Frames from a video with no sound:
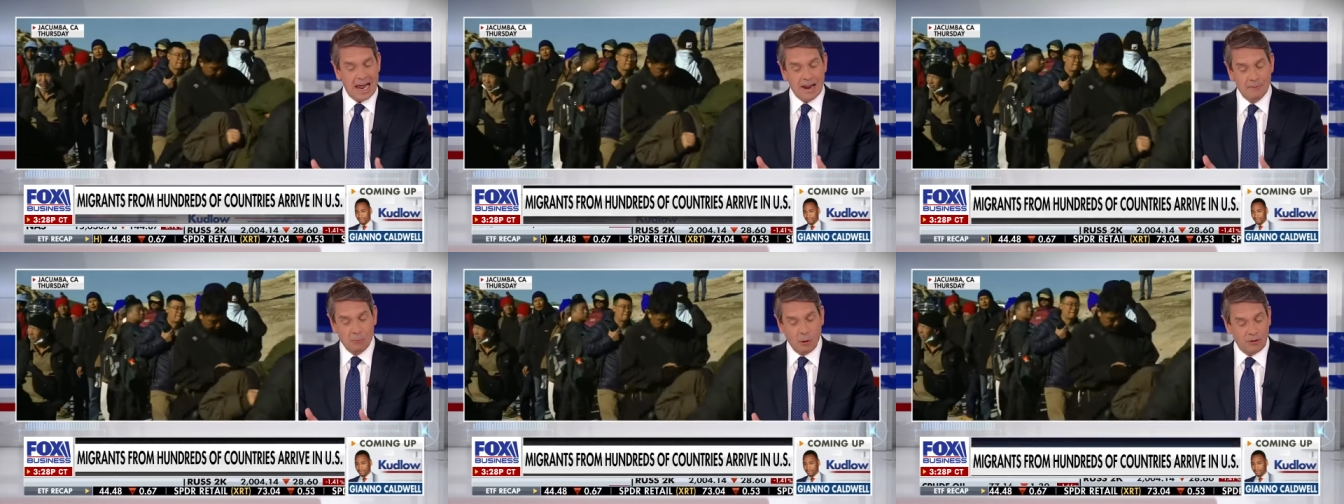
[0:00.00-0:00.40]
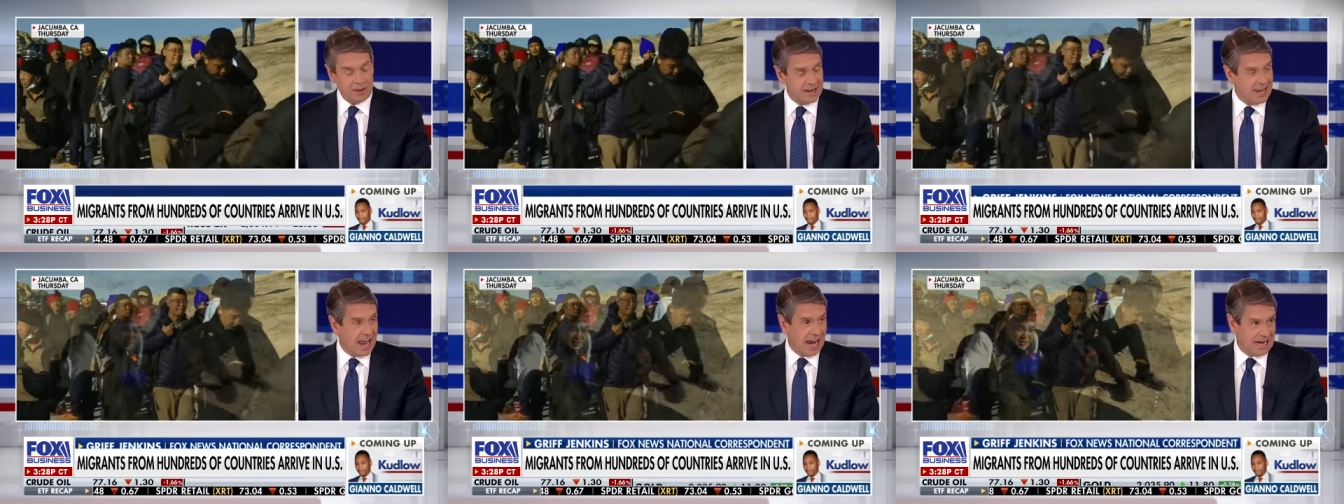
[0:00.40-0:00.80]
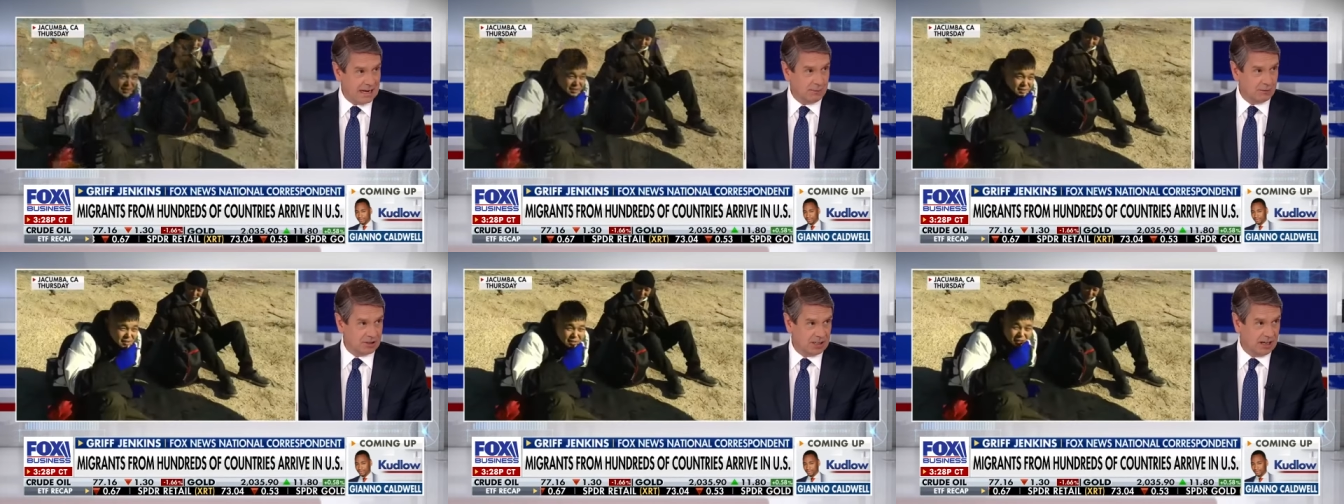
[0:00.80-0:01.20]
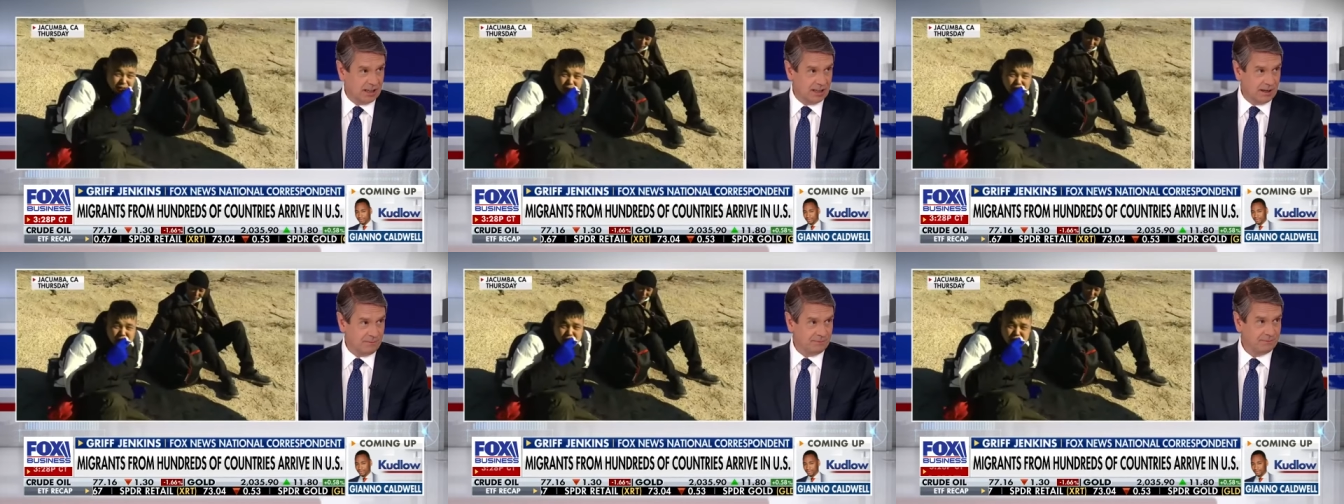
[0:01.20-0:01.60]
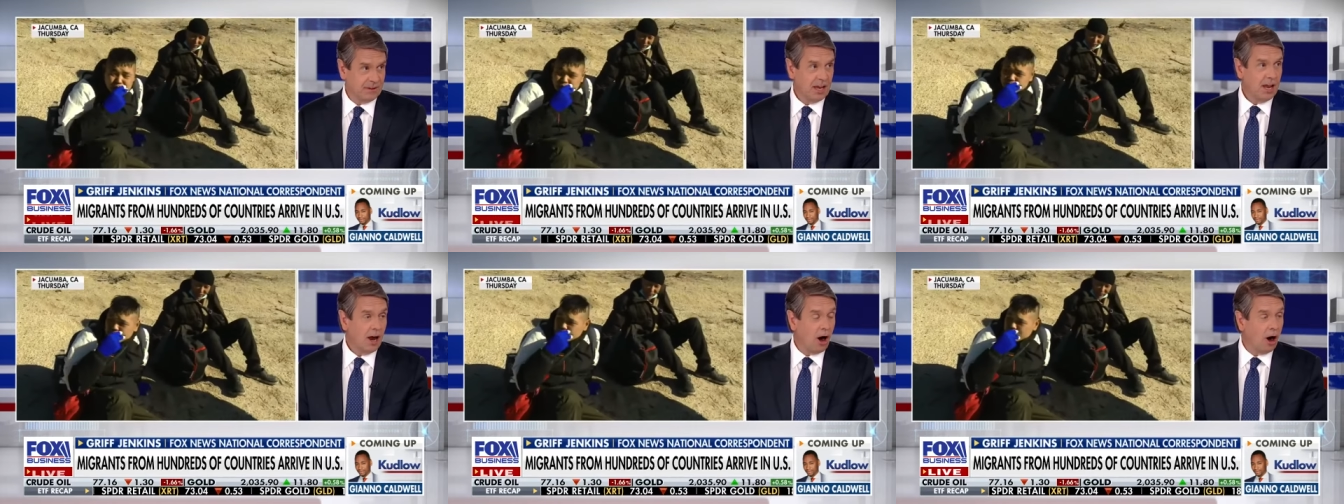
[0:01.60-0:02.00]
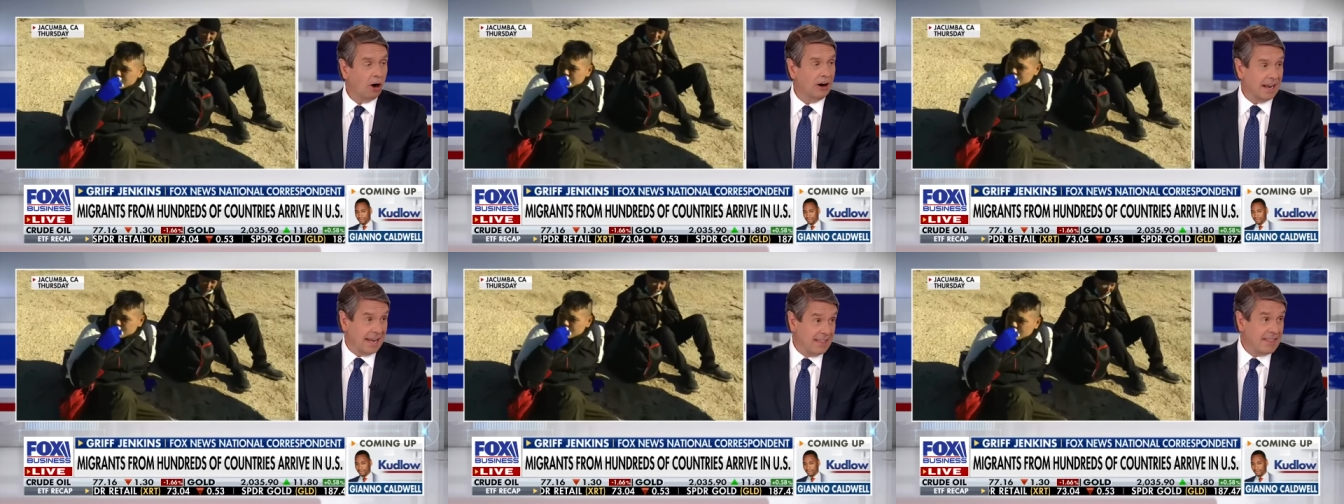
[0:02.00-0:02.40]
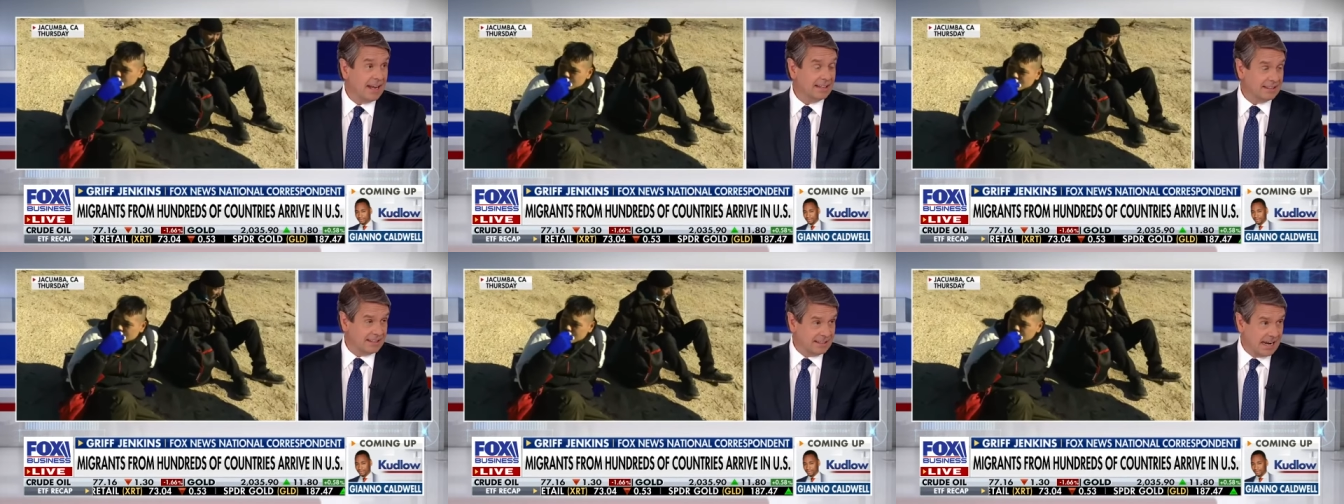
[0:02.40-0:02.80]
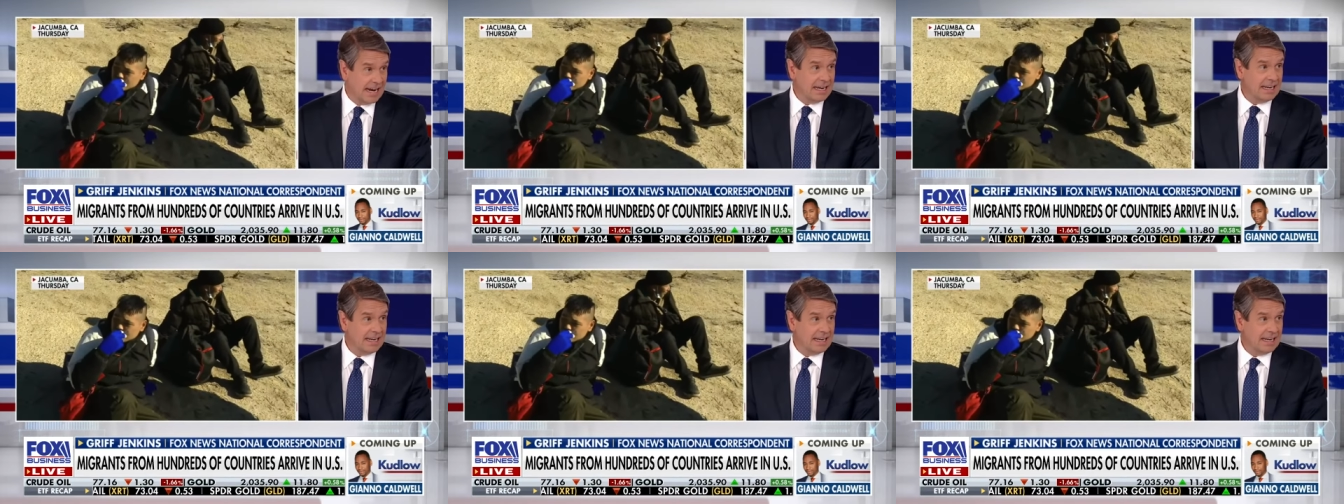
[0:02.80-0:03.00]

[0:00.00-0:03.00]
More than 90% of them are in that San